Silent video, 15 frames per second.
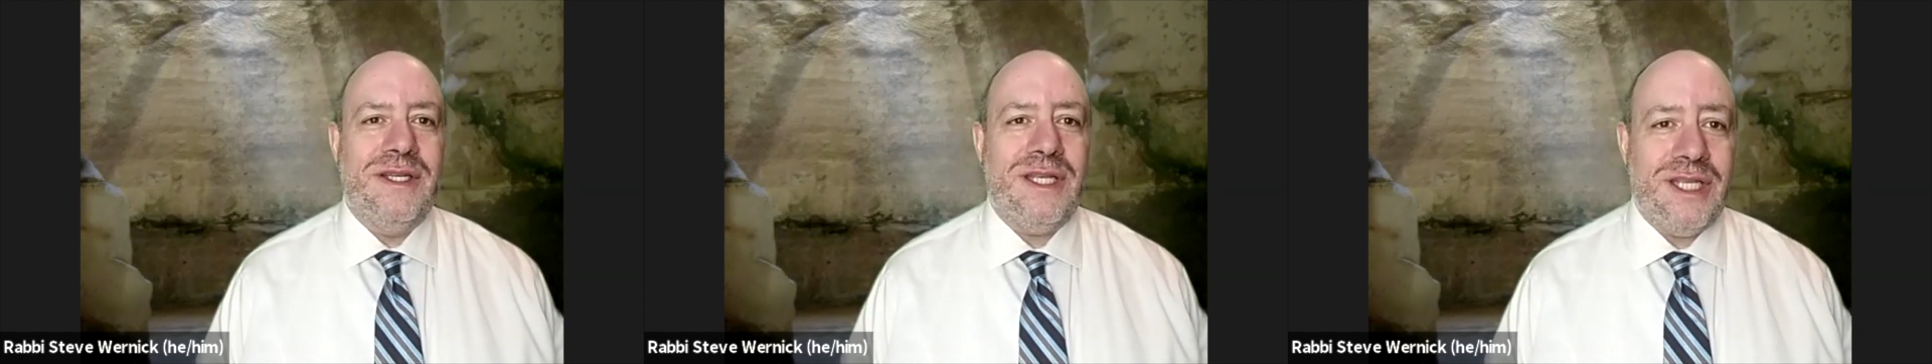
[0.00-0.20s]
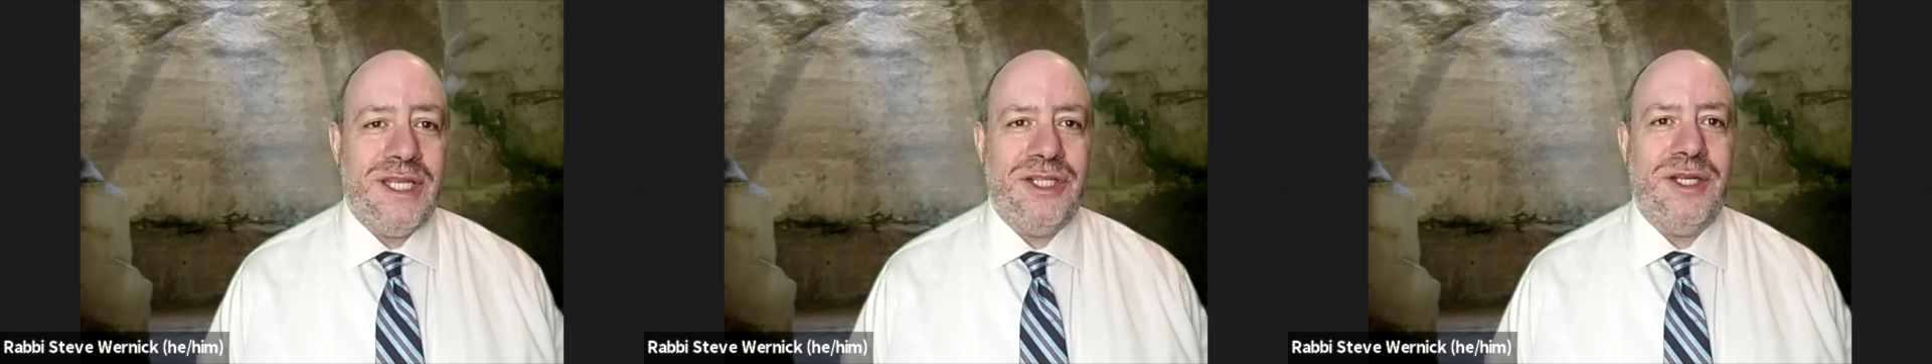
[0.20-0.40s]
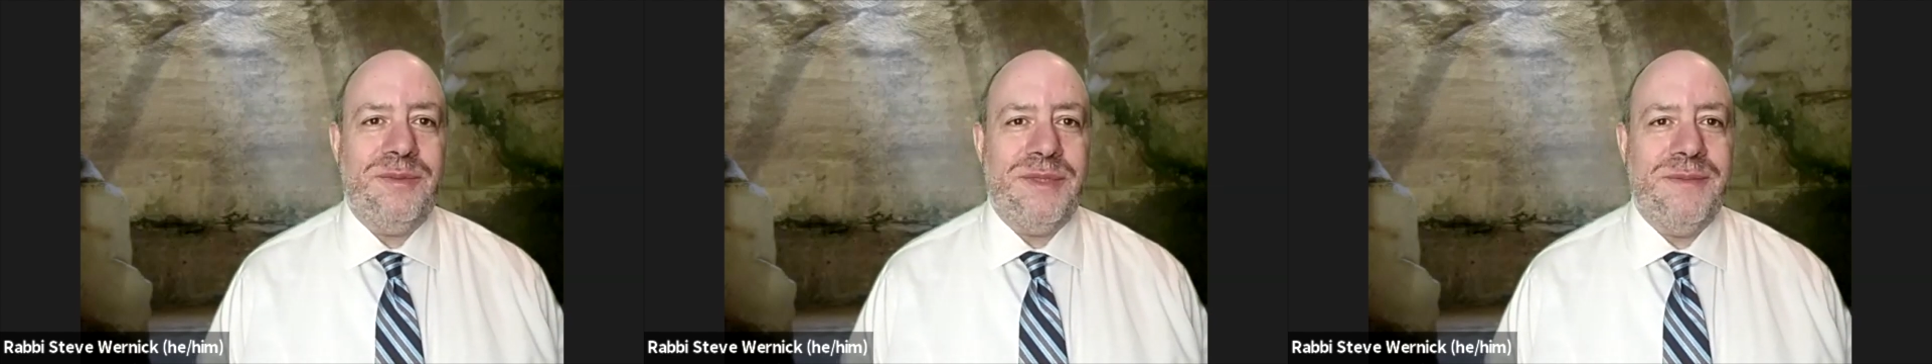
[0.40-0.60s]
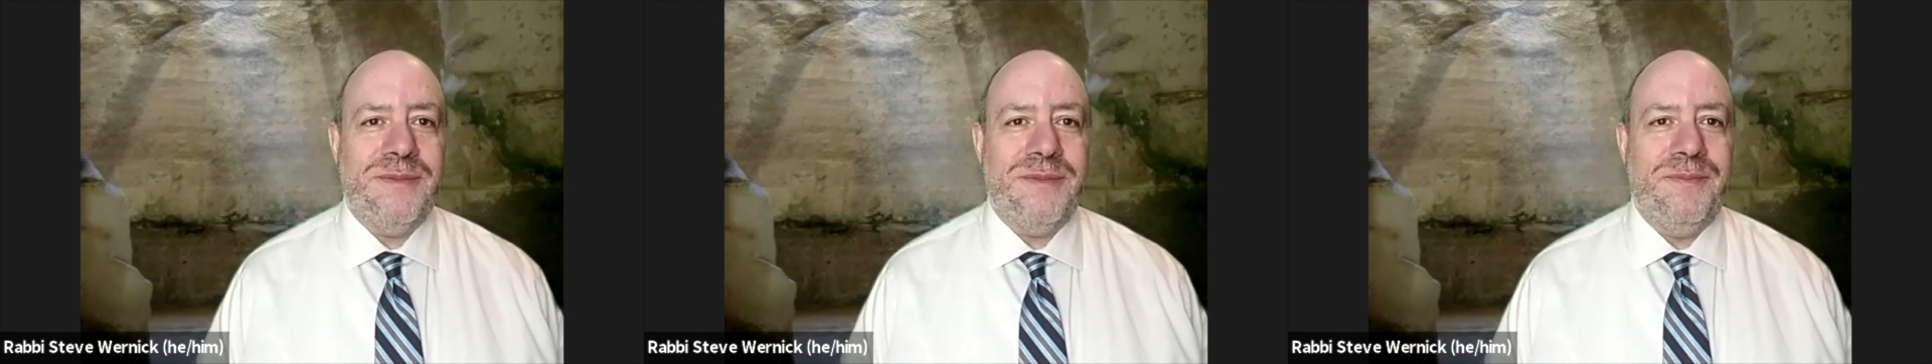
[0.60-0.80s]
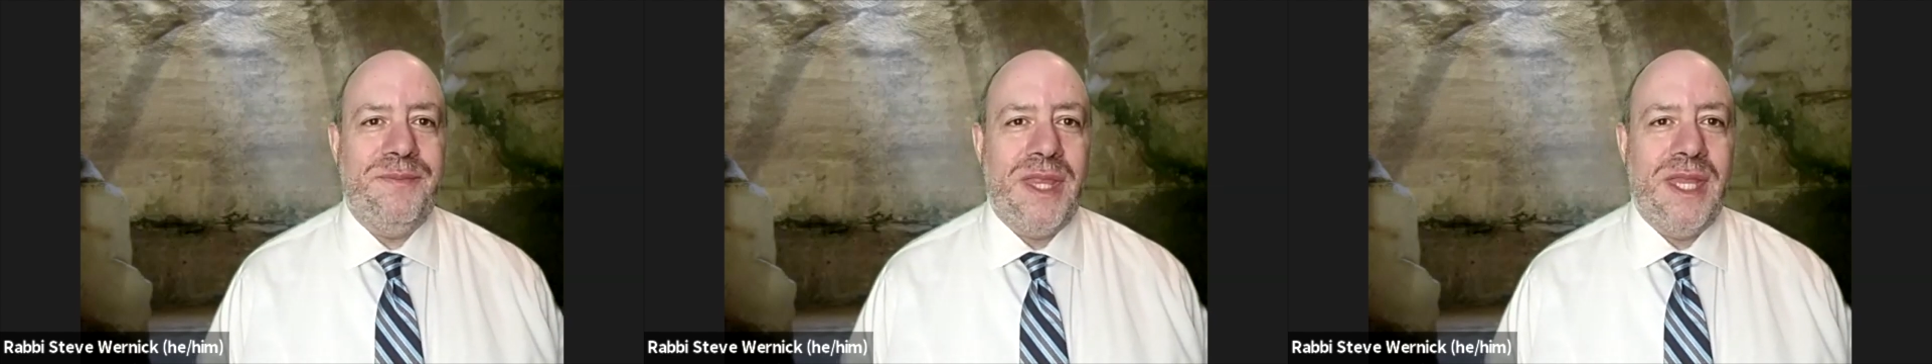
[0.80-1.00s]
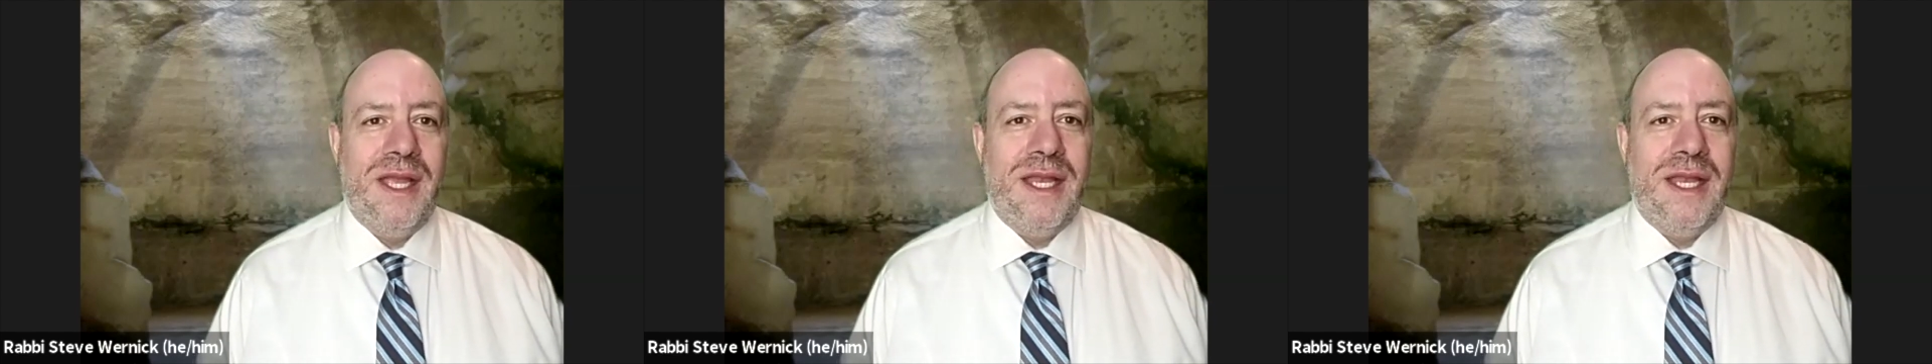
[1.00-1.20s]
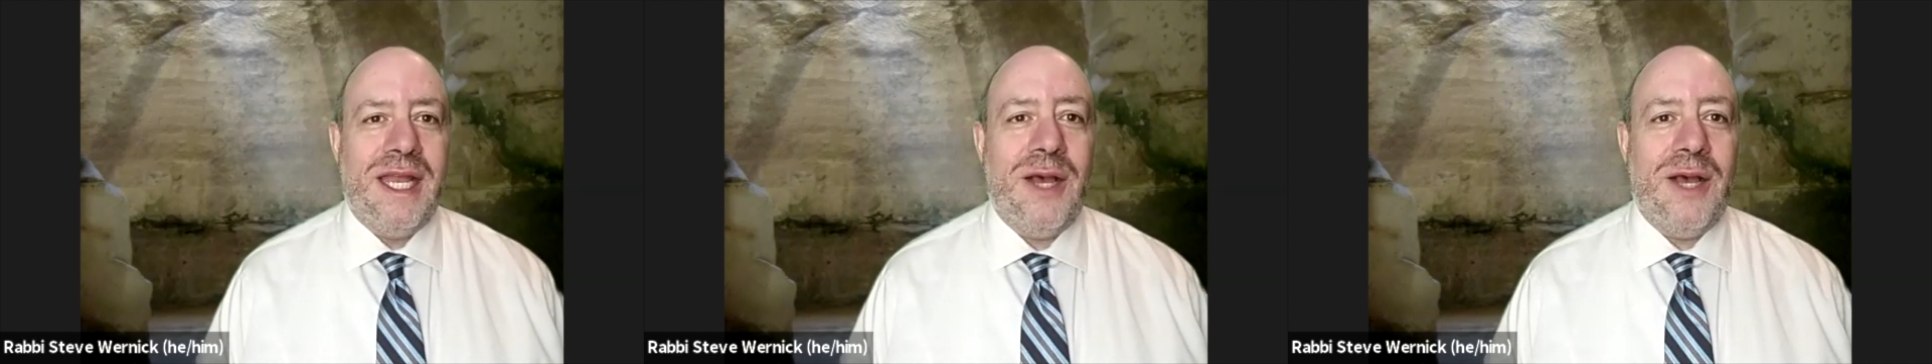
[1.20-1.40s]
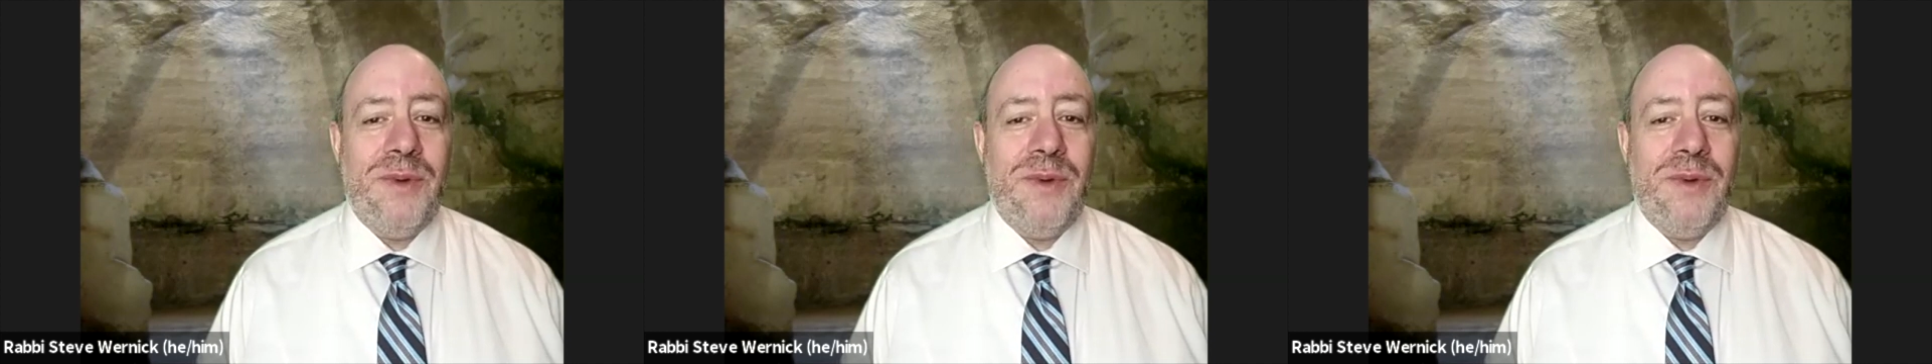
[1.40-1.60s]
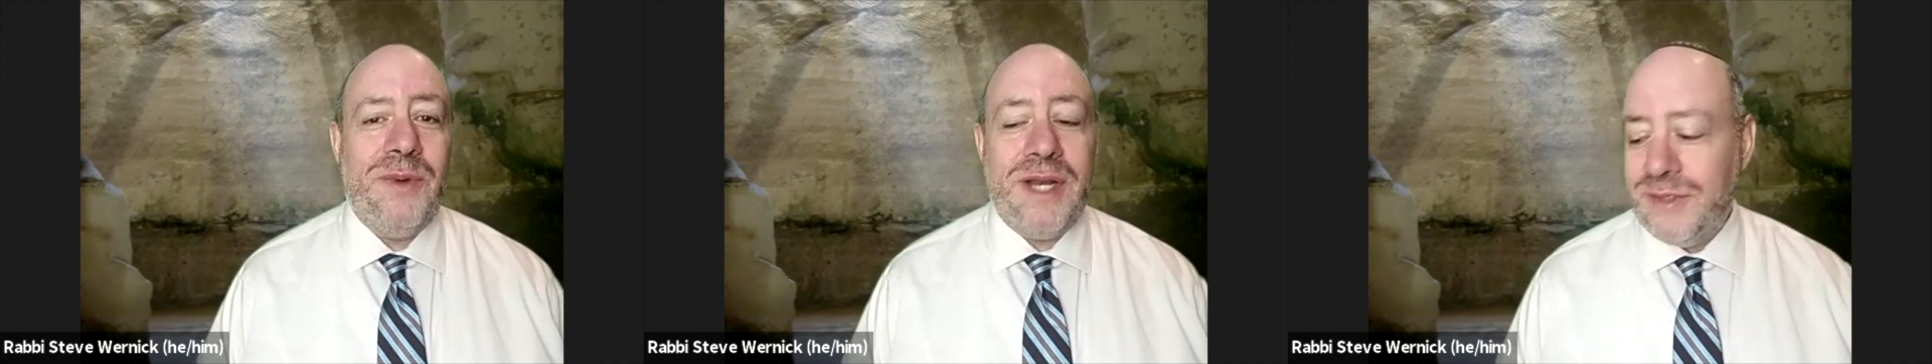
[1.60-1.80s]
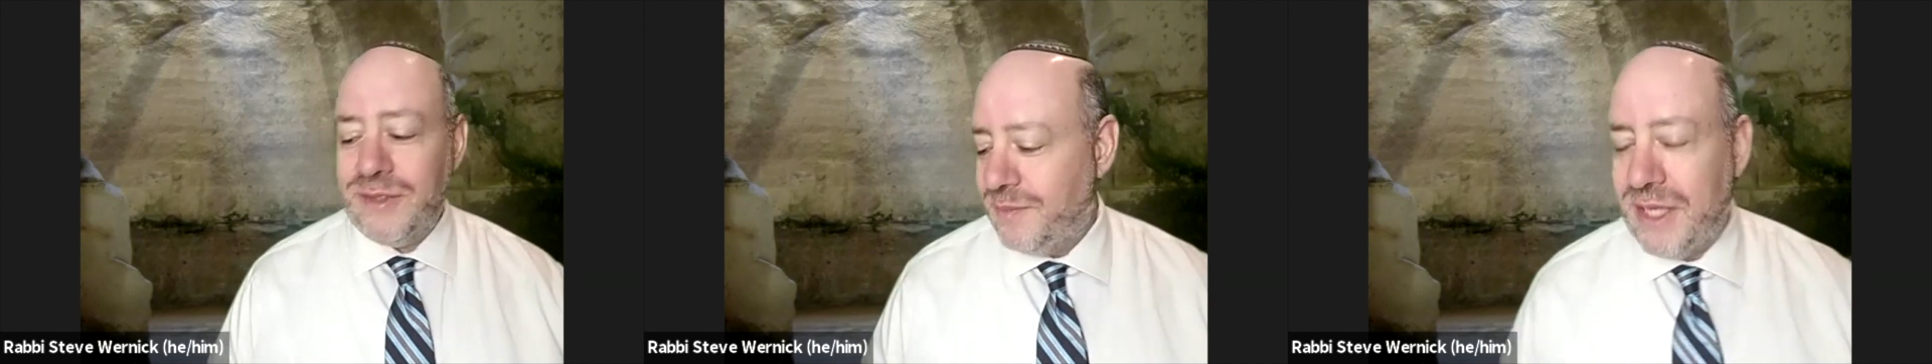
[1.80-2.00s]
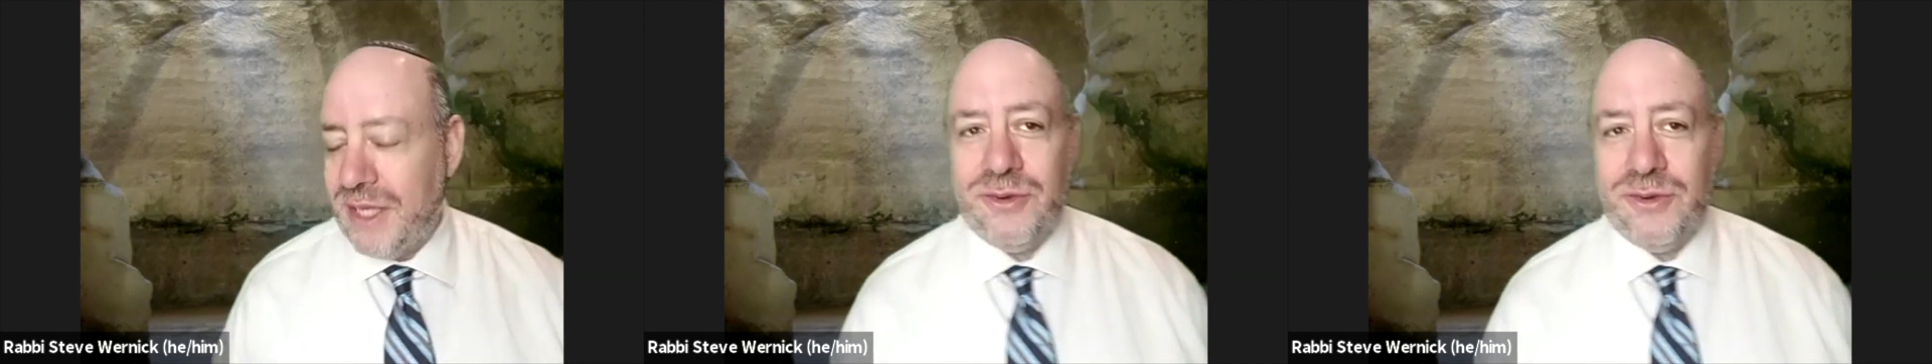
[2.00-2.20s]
Egypt. Now, when I was in Beit